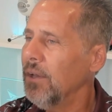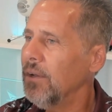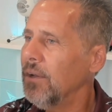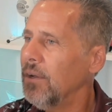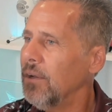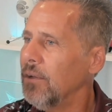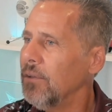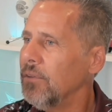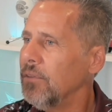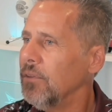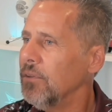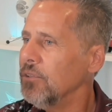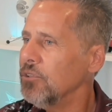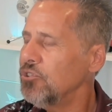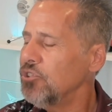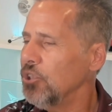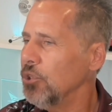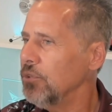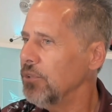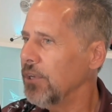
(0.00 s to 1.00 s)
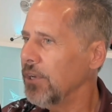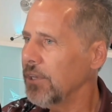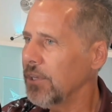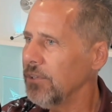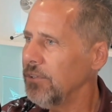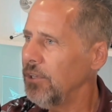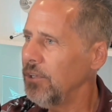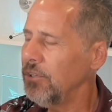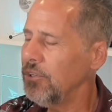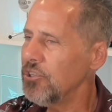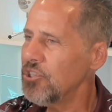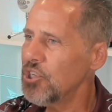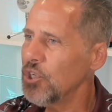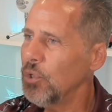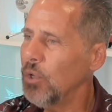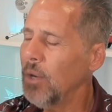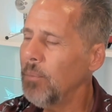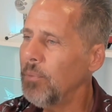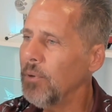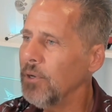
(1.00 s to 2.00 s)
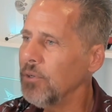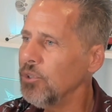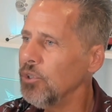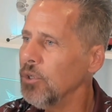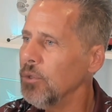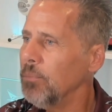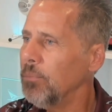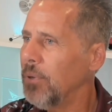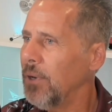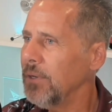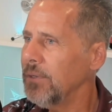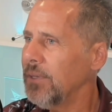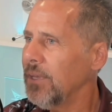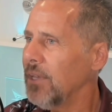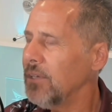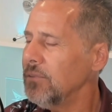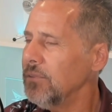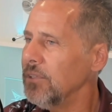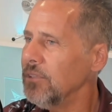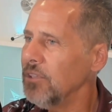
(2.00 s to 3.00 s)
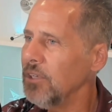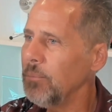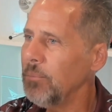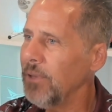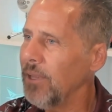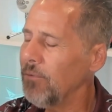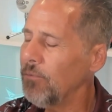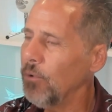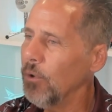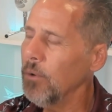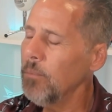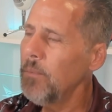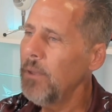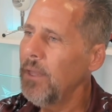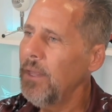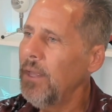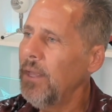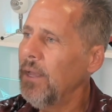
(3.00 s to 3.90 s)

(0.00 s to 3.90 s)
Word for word: Uh, the show is going to continue to show up on your podcast listening platform.